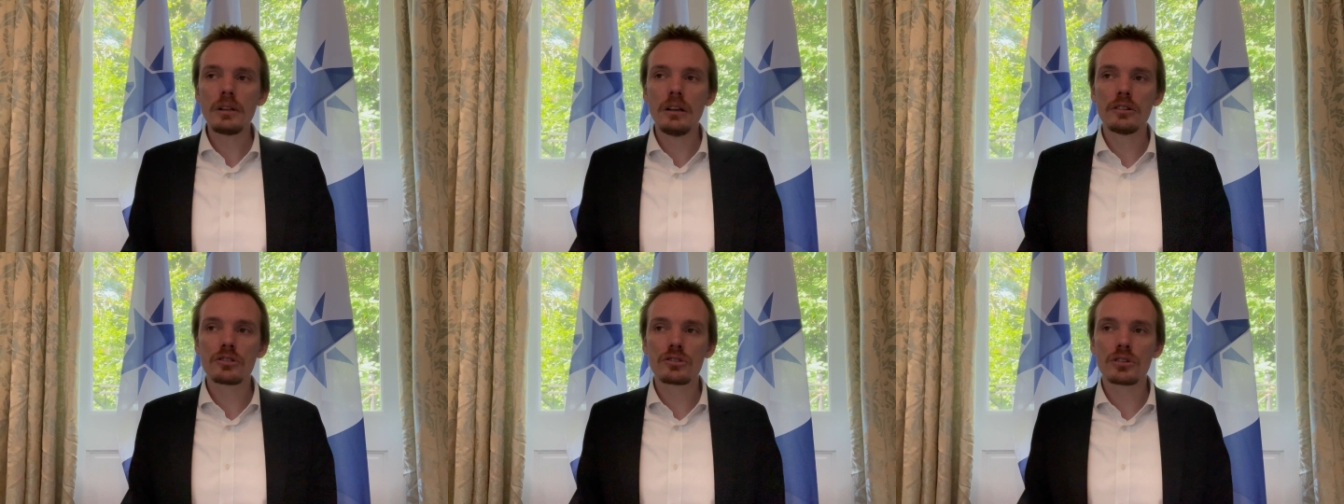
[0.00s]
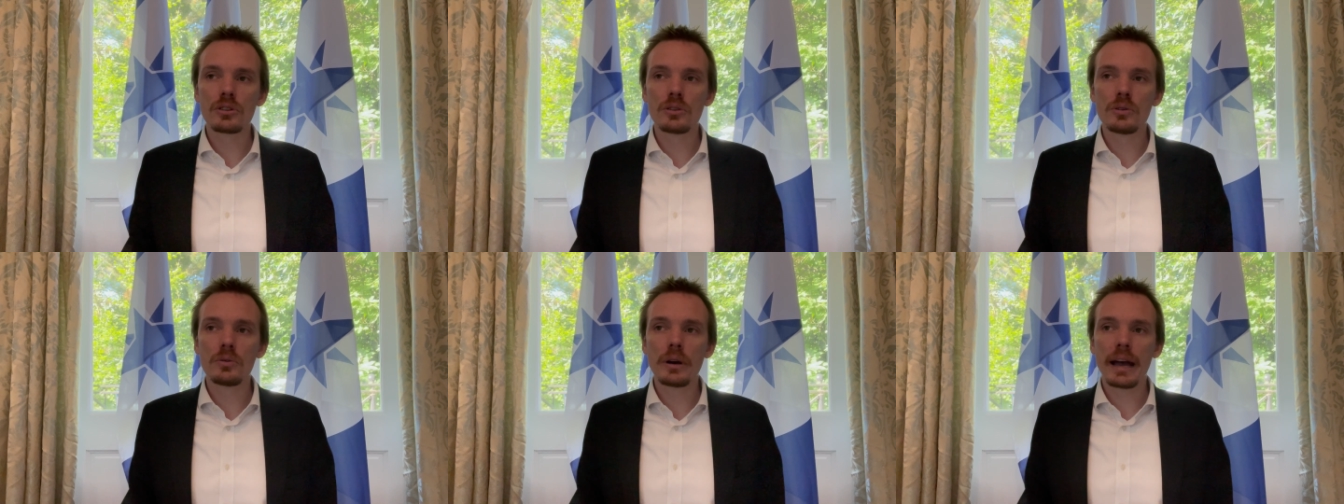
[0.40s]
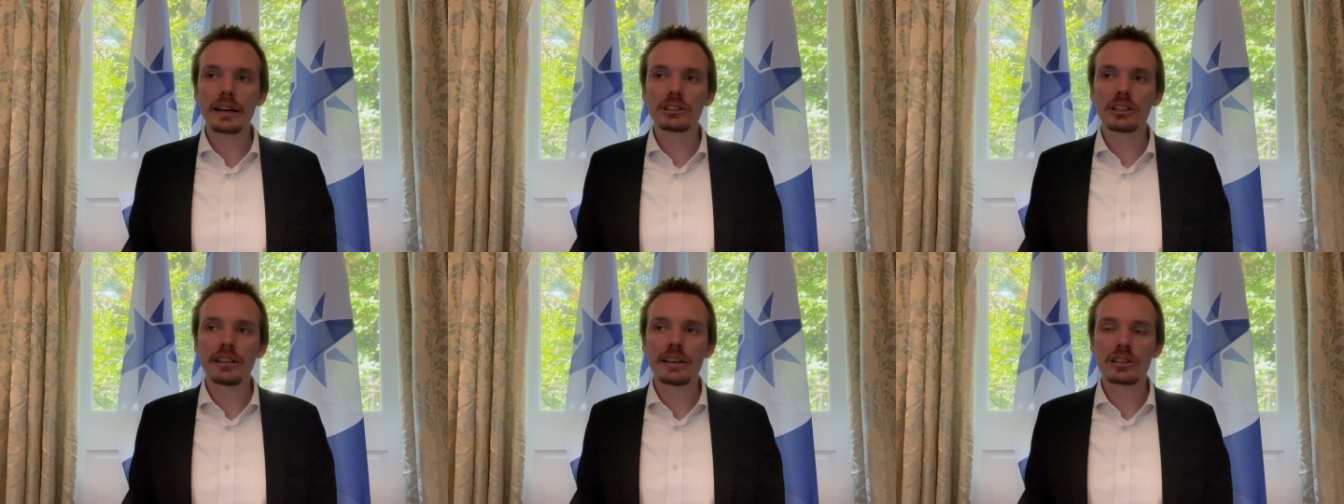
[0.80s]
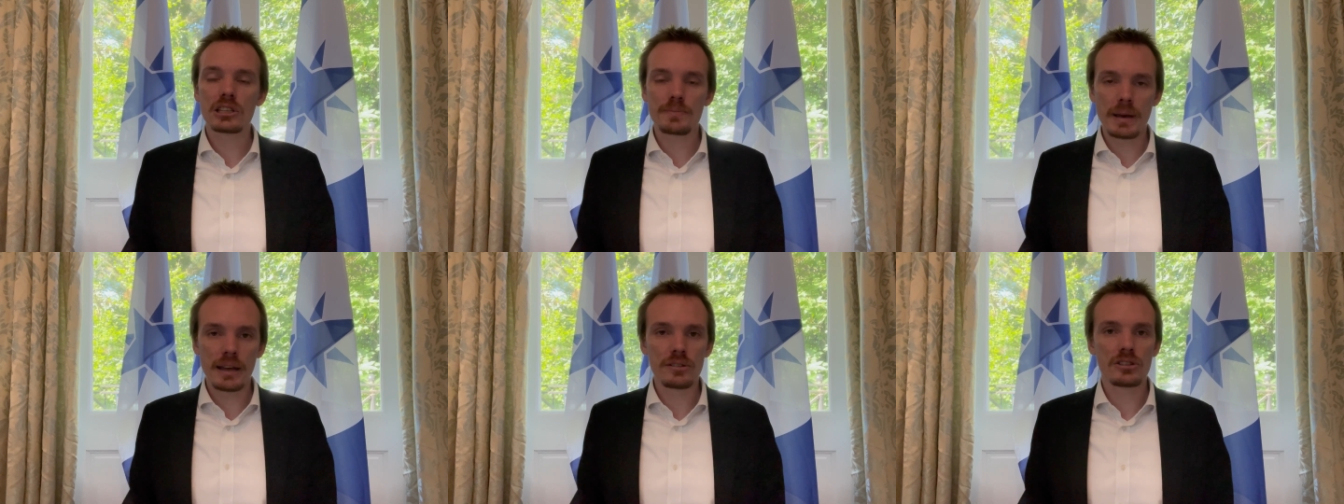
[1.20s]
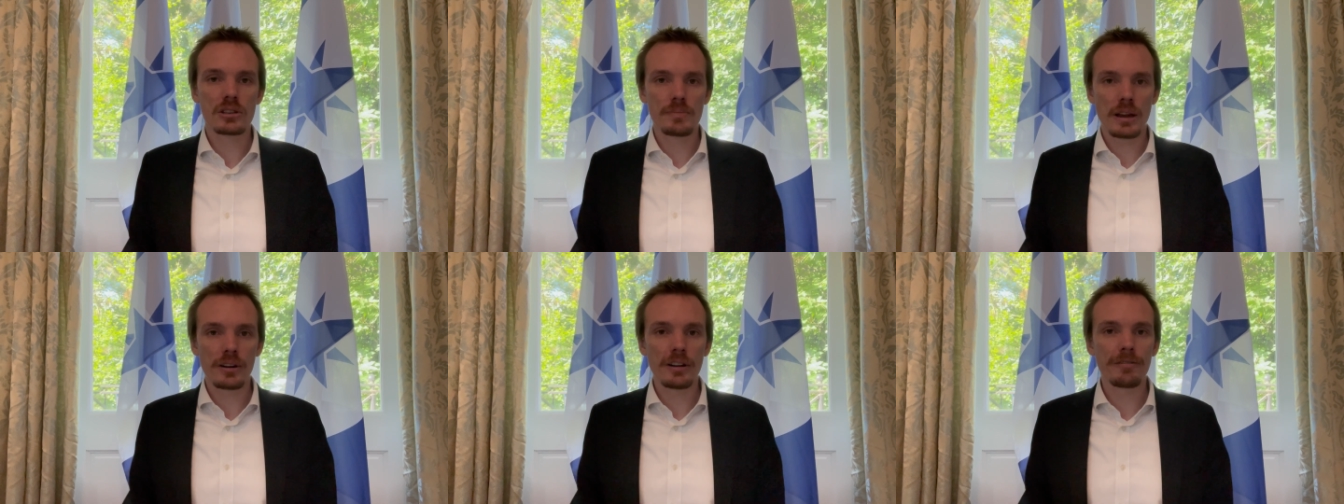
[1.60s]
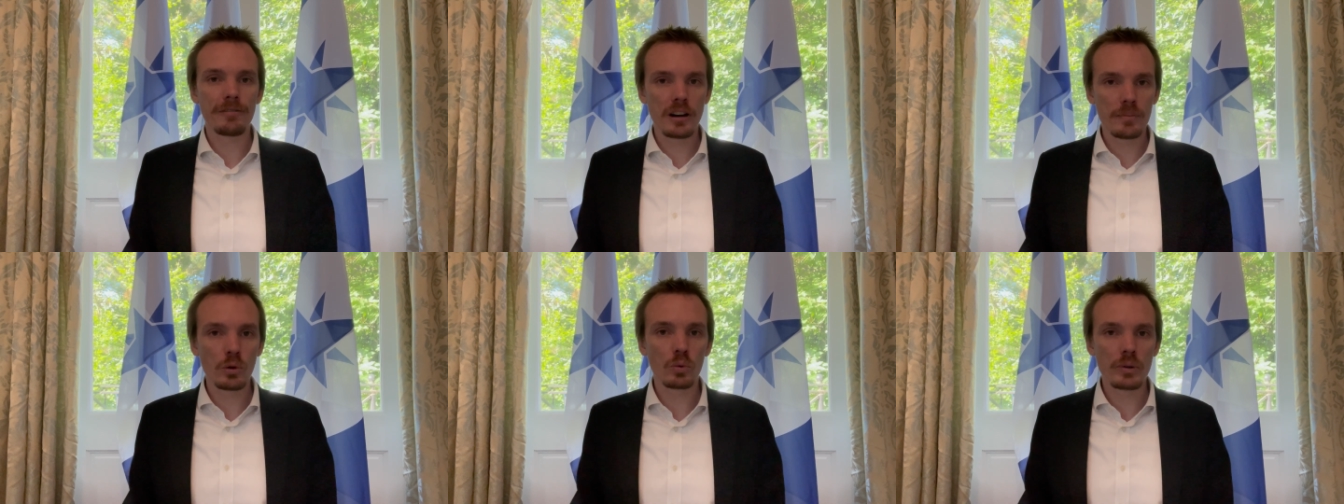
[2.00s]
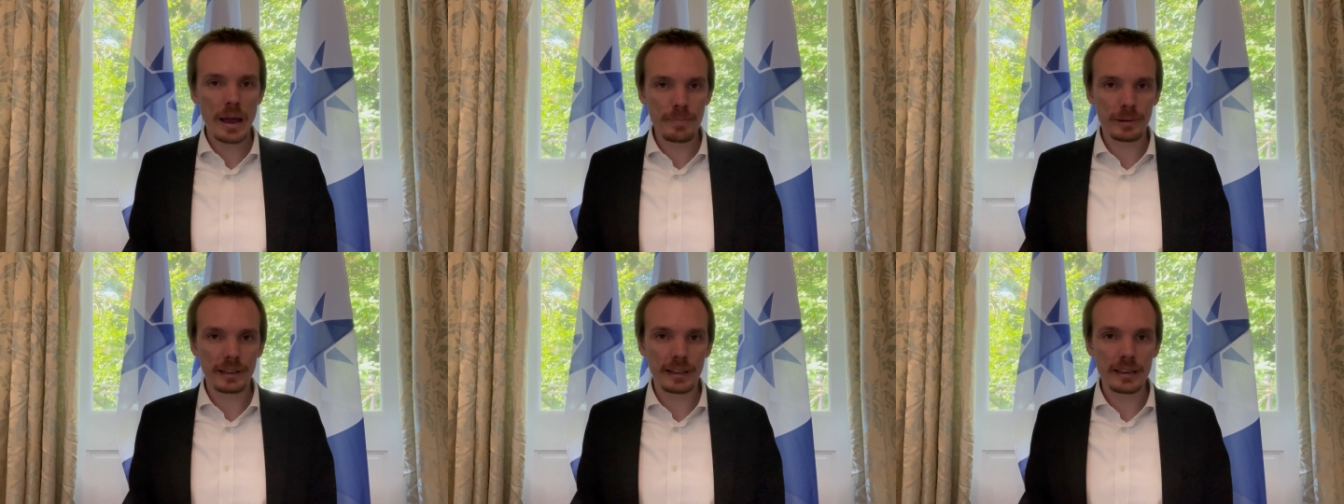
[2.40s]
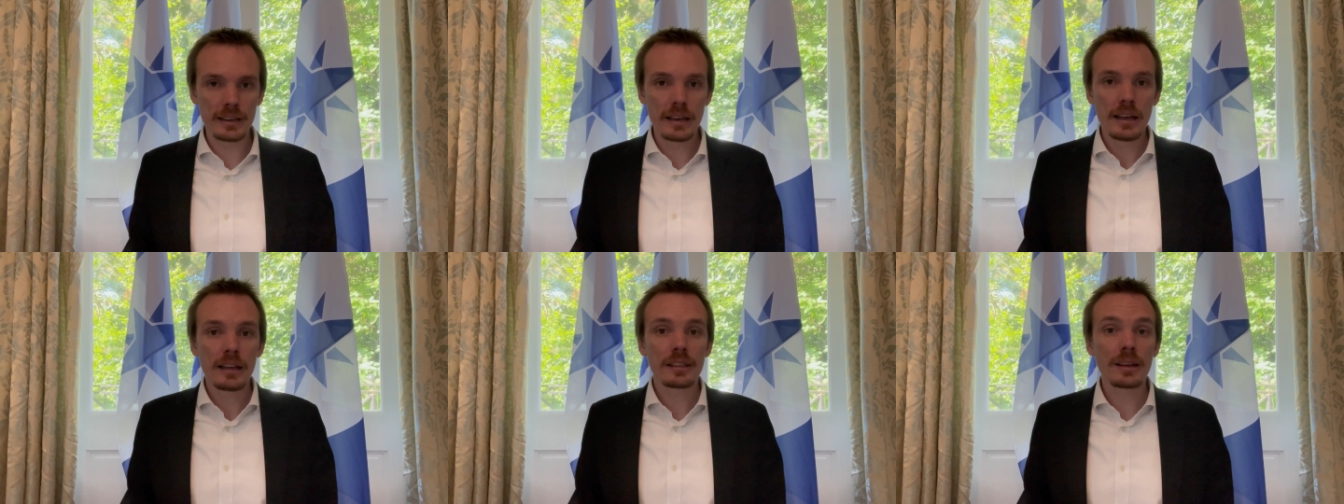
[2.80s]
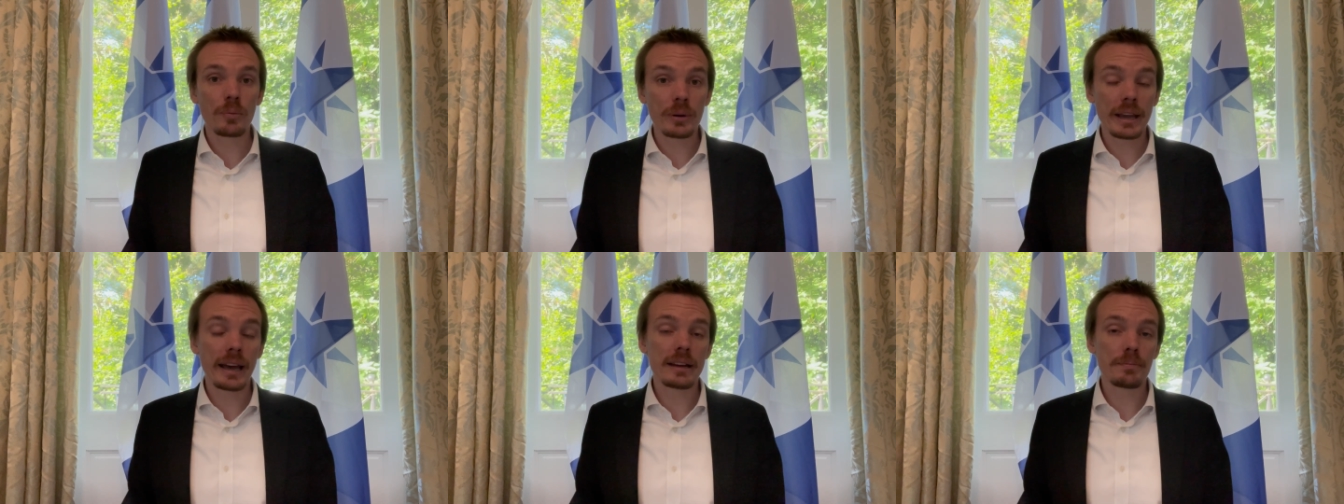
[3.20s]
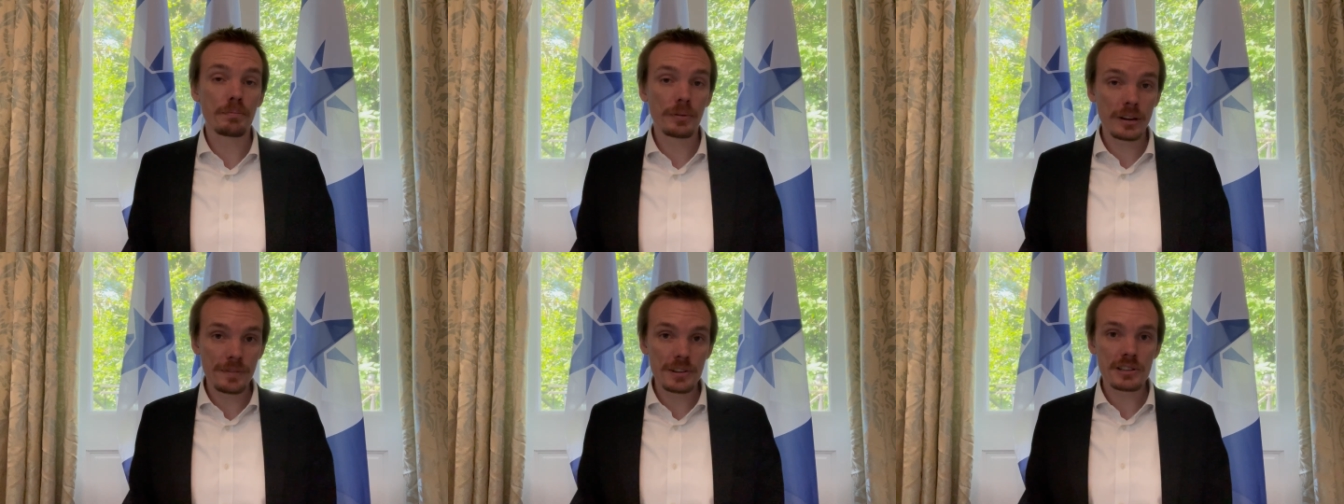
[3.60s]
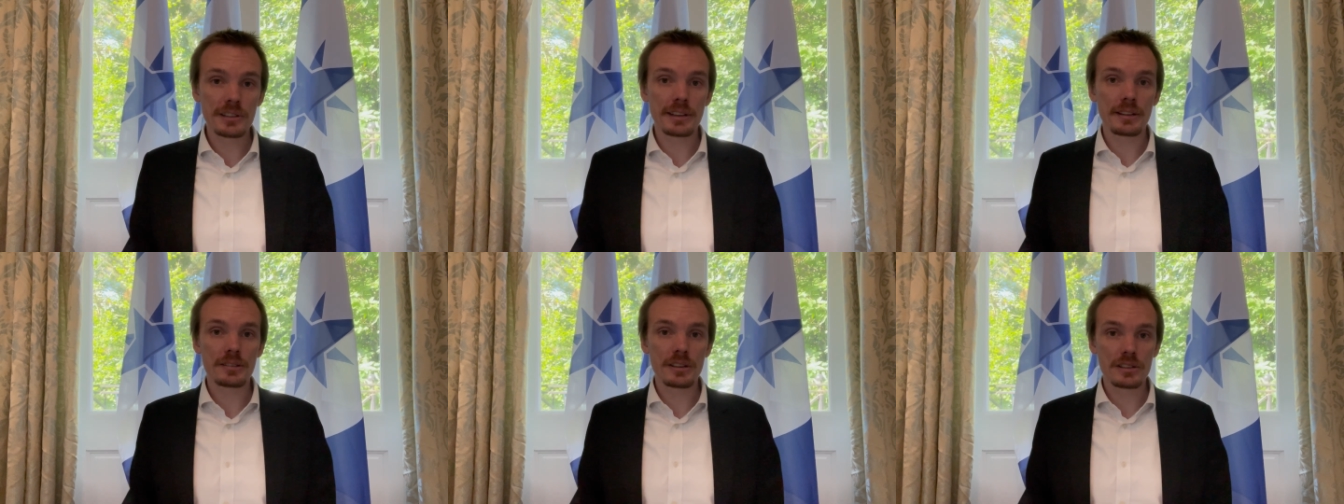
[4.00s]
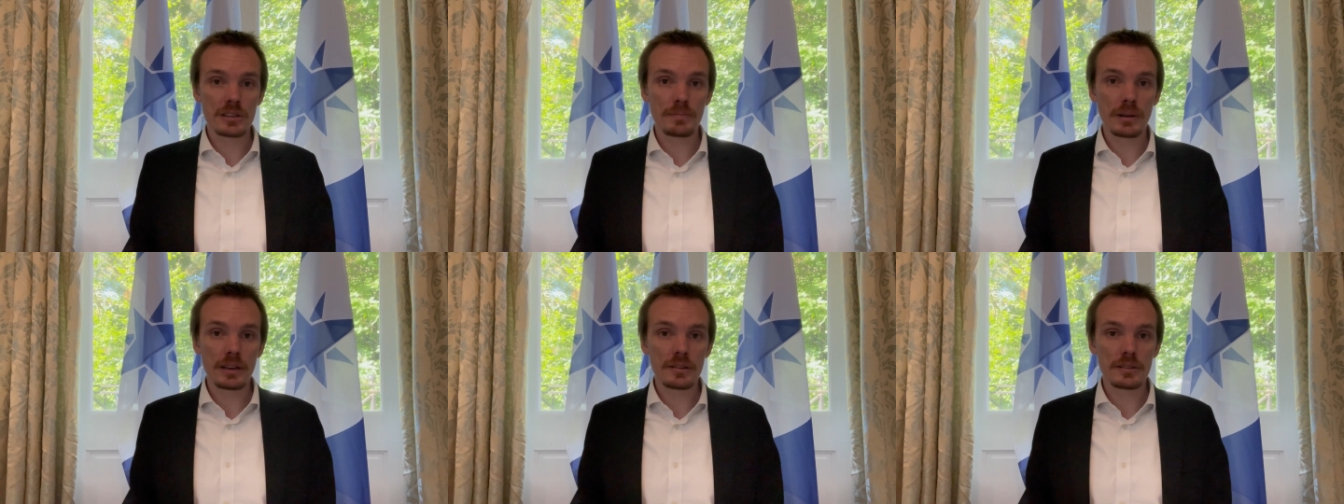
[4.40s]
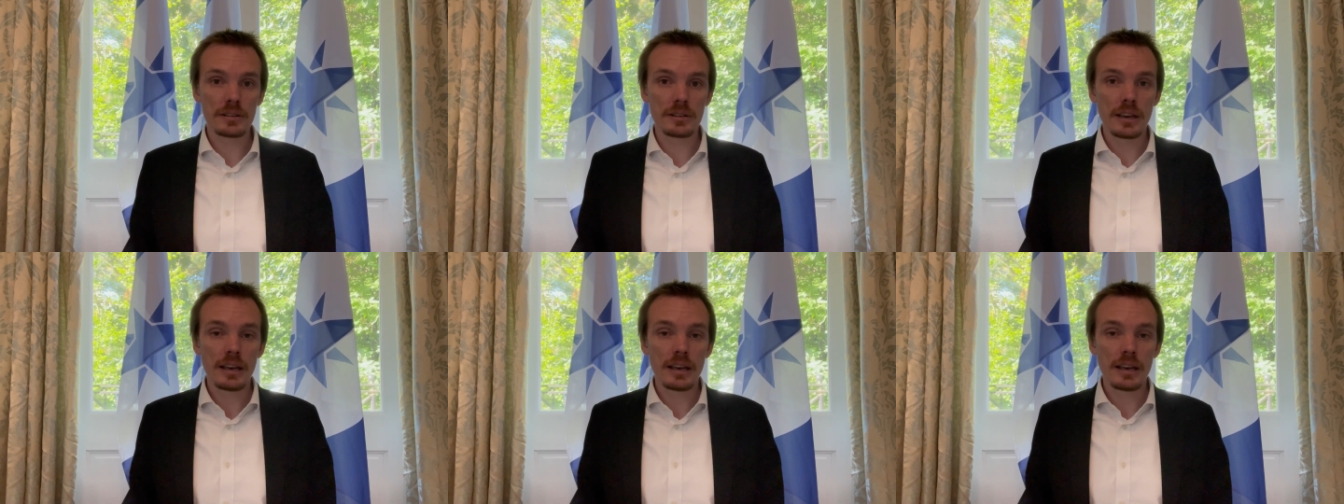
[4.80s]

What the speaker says: to actually expand Stomaria far more rapidly than we had previously anticipated.